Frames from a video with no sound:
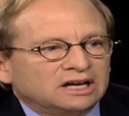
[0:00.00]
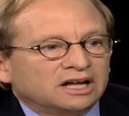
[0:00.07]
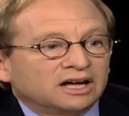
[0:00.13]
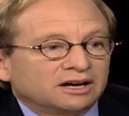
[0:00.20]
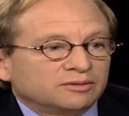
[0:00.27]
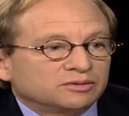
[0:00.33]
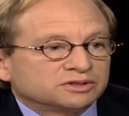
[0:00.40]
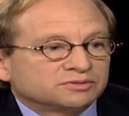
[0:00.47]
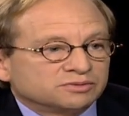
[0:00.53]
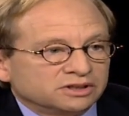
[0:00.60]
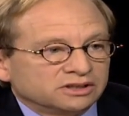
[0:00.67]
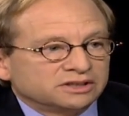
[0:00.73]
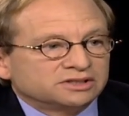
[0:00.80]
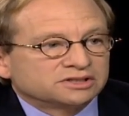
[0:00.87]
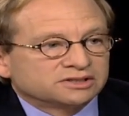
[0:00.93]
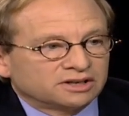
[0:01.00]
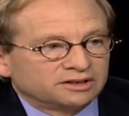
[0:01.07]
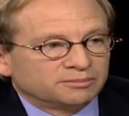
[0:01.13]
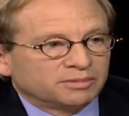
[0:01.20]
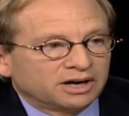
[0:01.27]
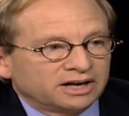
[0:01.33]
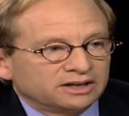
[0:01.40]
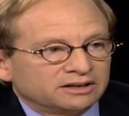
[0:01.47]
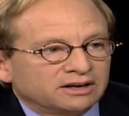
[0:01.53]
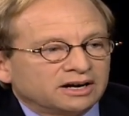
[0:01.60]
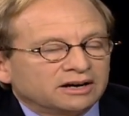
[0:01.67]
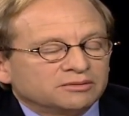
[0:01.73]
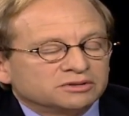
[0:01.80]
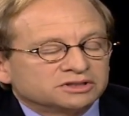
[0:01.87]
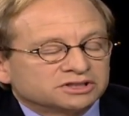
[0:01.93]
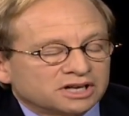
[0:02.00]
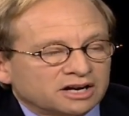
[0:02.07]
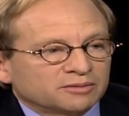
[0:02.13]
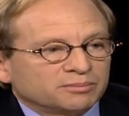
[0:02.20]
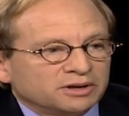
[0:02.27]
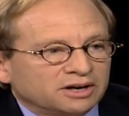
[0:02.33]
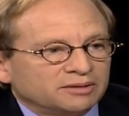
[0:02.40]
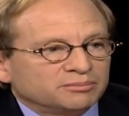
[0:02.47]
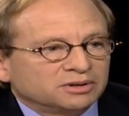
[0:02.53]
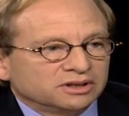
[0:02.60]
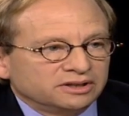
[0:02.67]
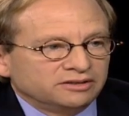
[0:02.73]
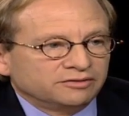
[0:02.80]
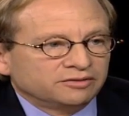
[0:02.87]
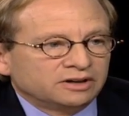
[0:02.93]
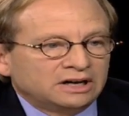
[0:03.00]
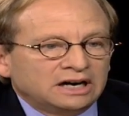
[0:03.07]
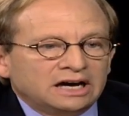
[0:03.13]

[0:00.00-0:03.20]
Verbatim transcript: I was really stunned by it. I was shocked beyond belief.